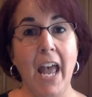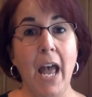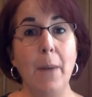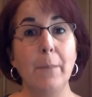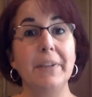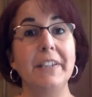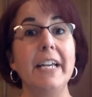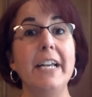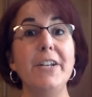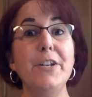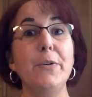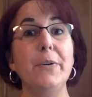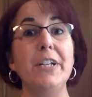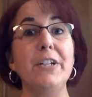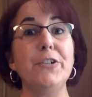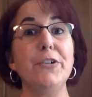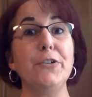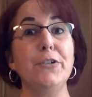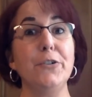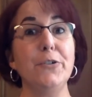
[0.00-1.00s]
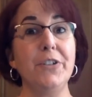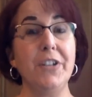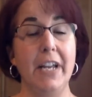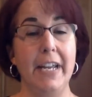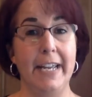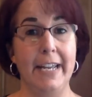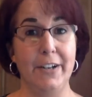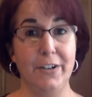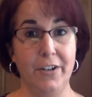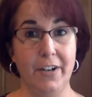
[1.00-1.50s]
But then you introduce a
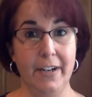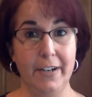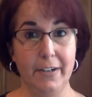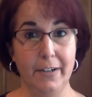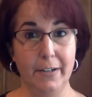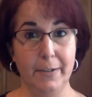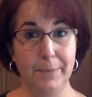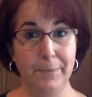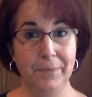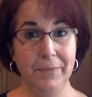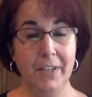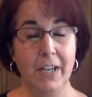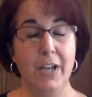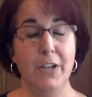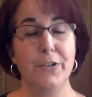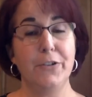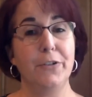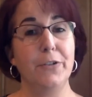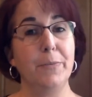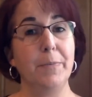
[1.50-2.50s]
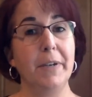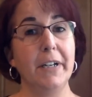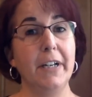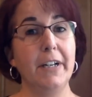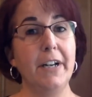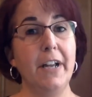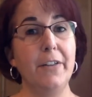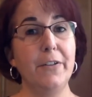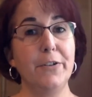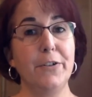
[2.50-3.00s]
hitchhiker. So you pick
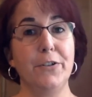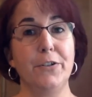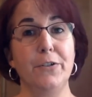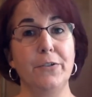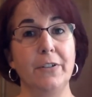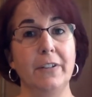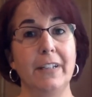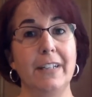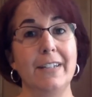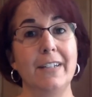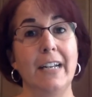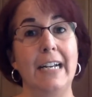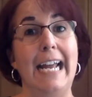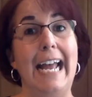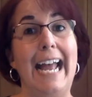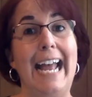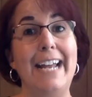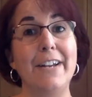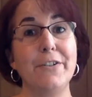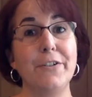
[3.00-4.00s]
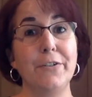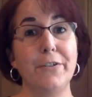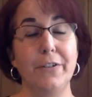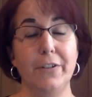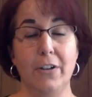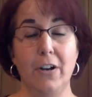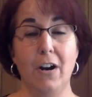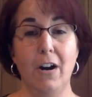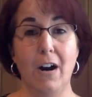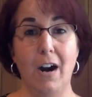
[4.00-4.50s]
another student that's going to enter the
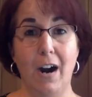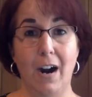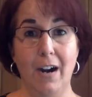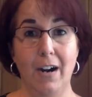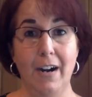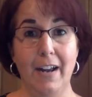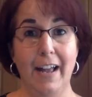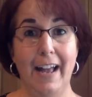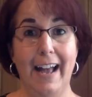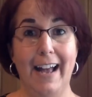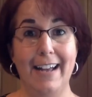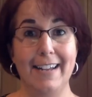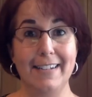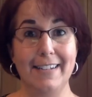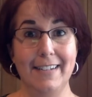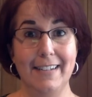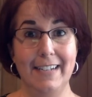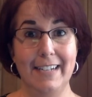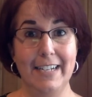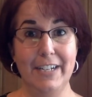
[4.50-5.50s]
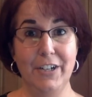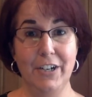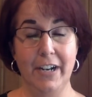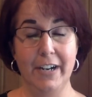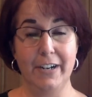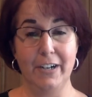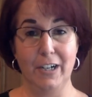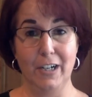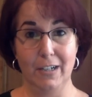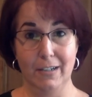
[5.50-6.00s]
car as the
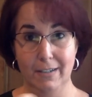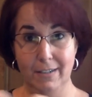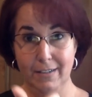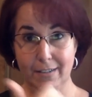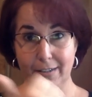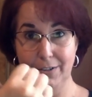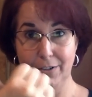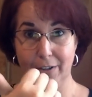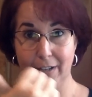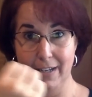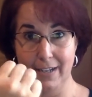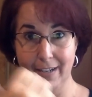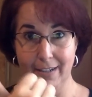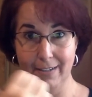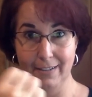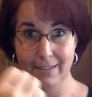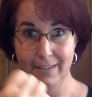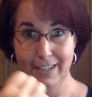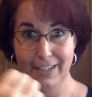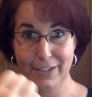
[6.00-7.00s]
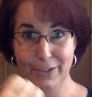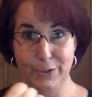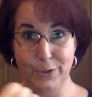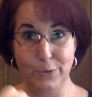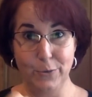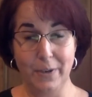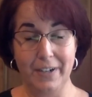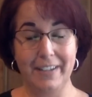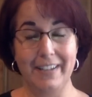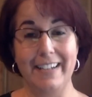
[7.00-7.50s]
hitchhiker. So they can do
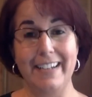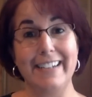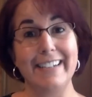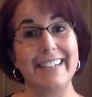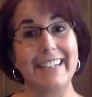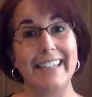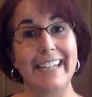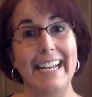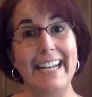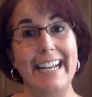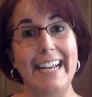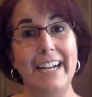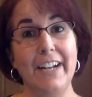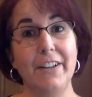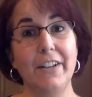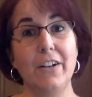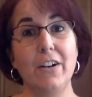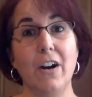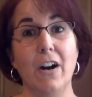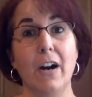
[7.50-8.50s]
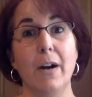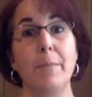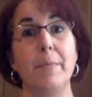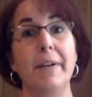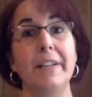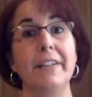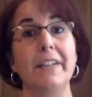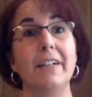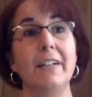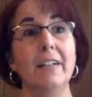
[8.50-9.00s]
one of these and they get in the car,
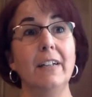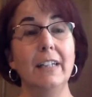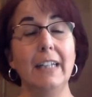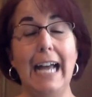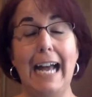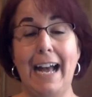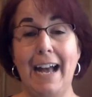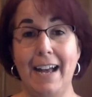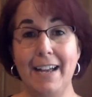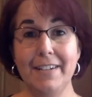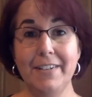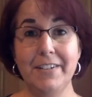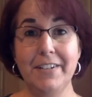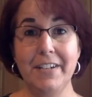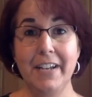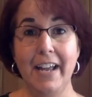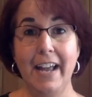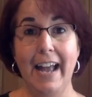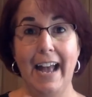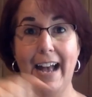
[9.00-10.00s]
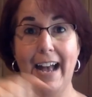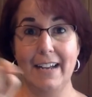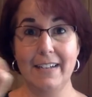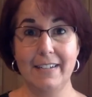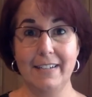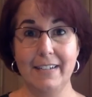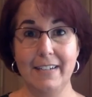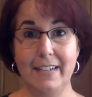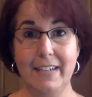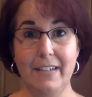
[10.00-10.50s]
but the class has
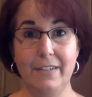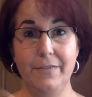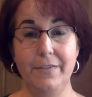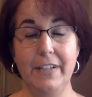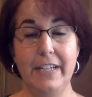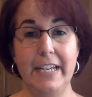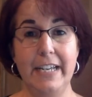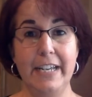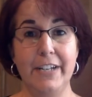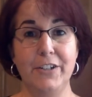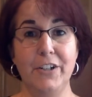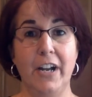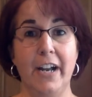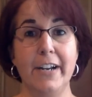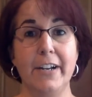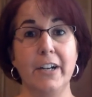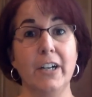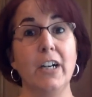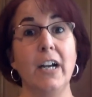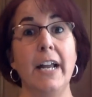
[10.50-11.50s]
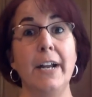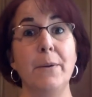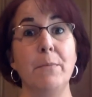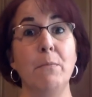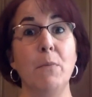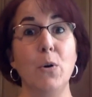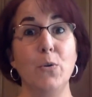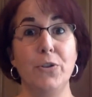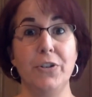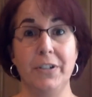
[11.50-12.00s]
to give the hitchhiker an
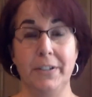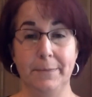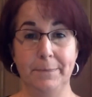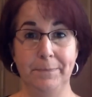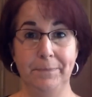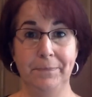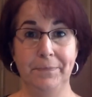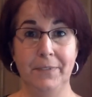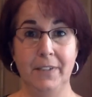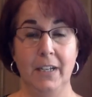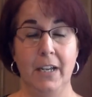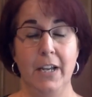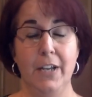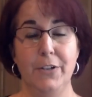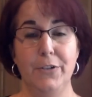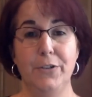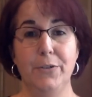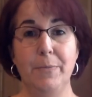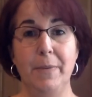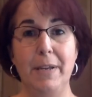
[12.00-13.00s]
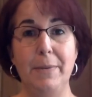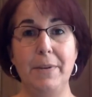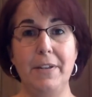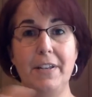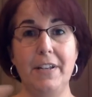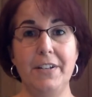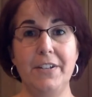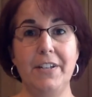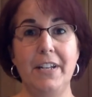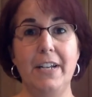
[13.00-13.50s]
emotion. So maybe
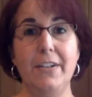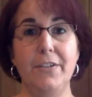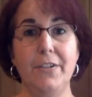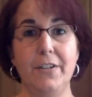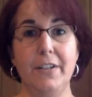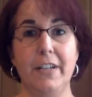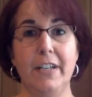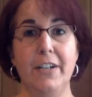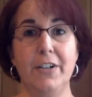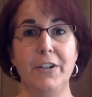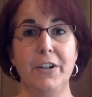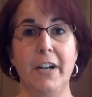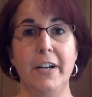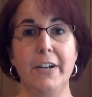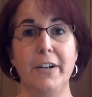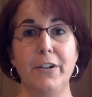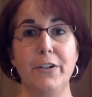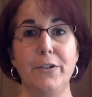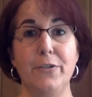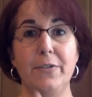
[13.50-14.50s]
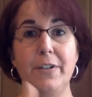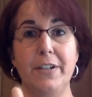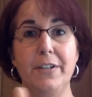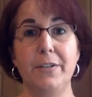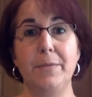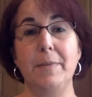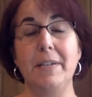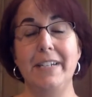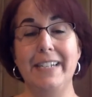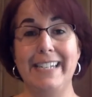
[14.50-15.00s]
they say to the hitchhiker, You need
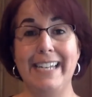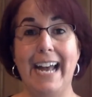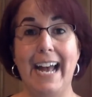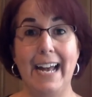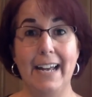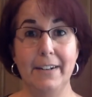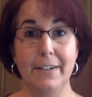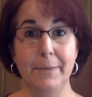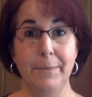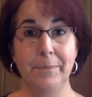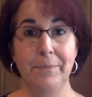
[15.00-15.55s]
to be sad.